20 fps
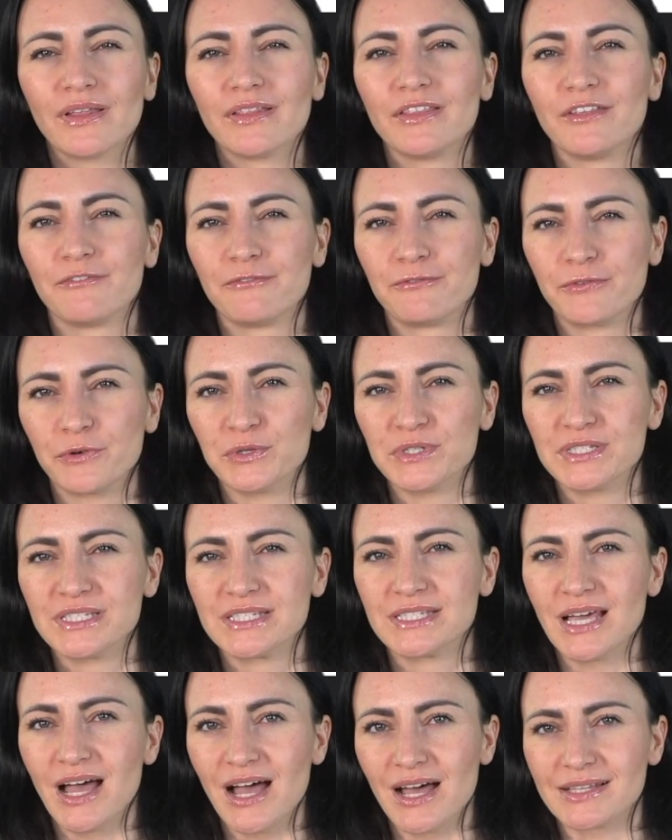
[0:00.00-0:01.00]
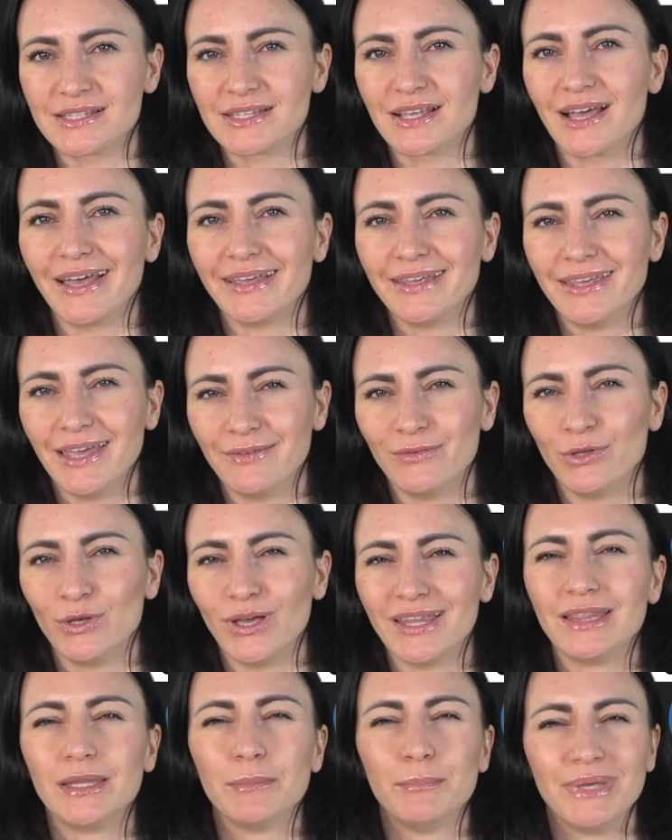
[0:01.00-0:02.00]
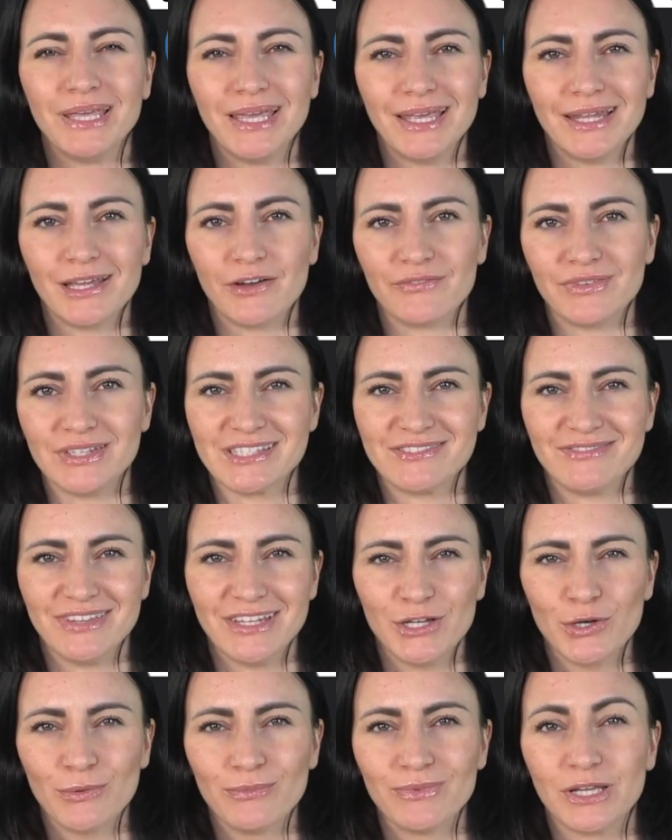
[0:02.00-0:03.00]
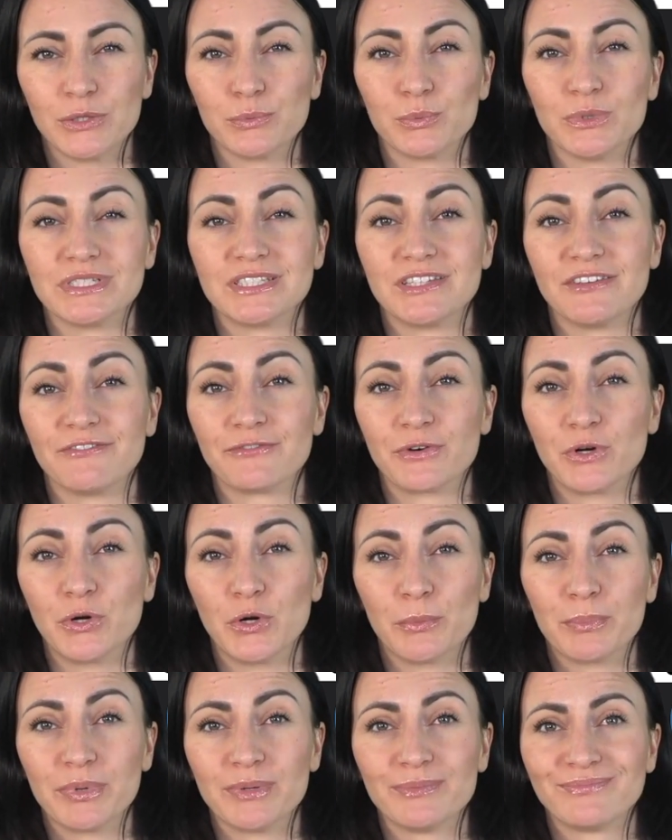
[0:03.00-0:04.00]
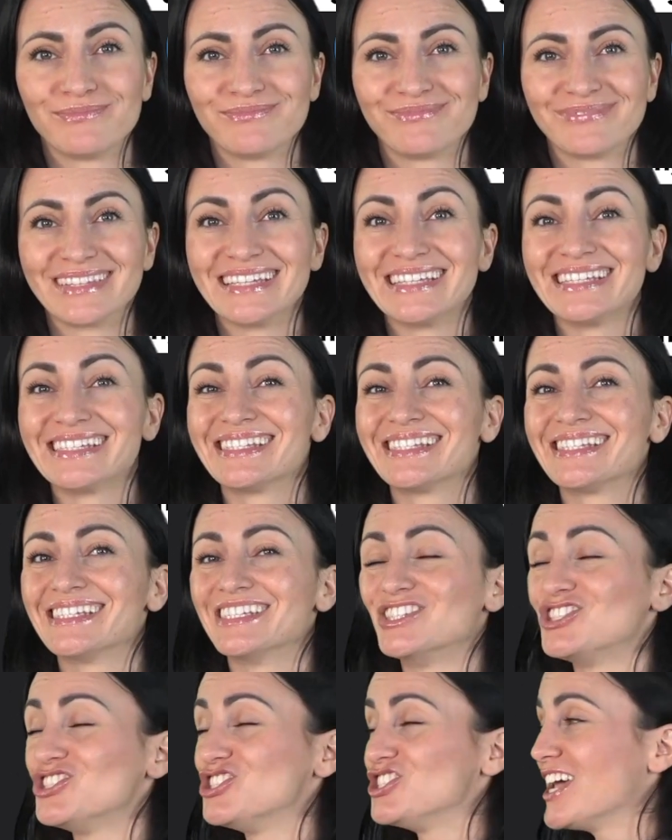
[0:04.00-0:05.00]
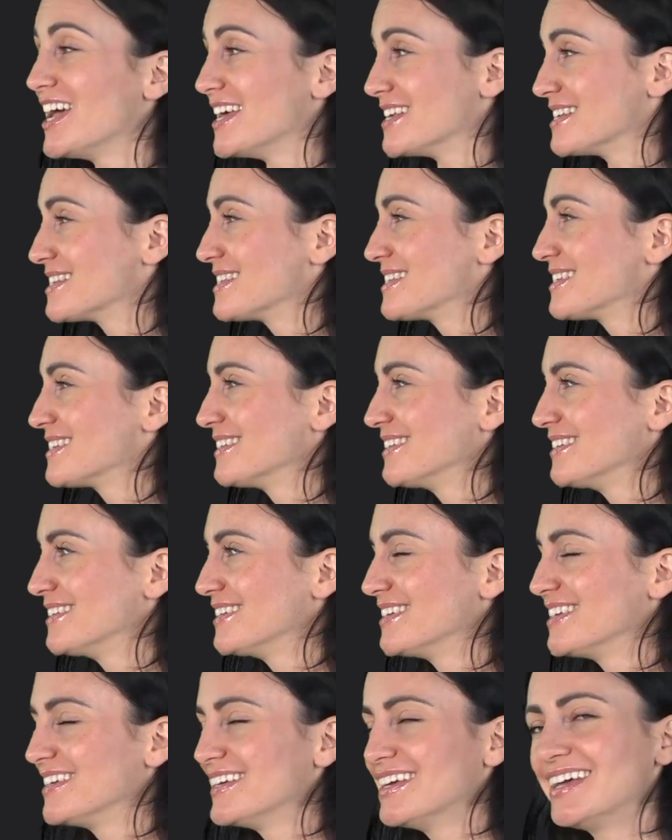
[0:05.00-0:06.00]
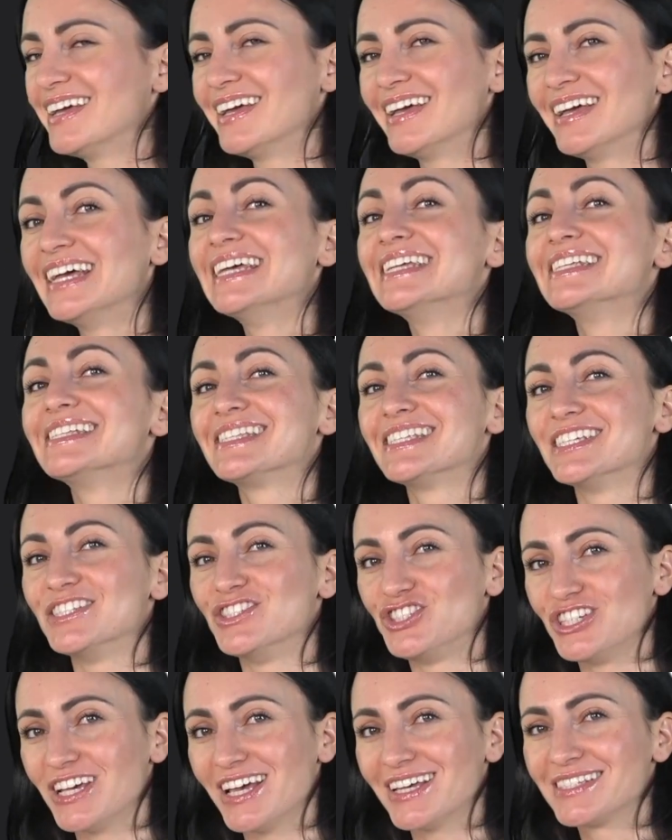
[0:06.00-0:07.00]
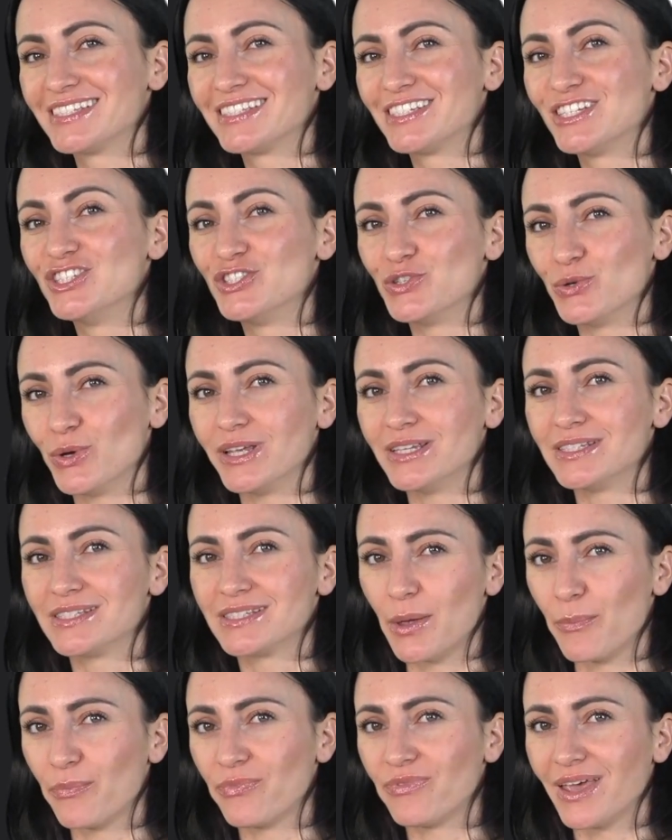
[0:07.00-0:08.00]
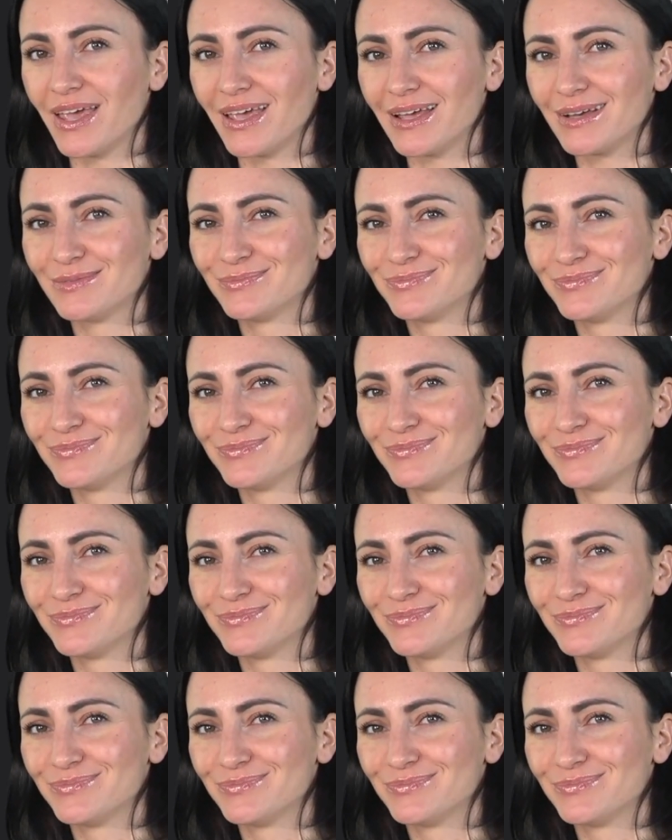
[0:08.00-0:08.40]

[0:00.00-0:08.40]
the first task I gave you at the beginning of this video? That was the verb suggest. Suggest doing something.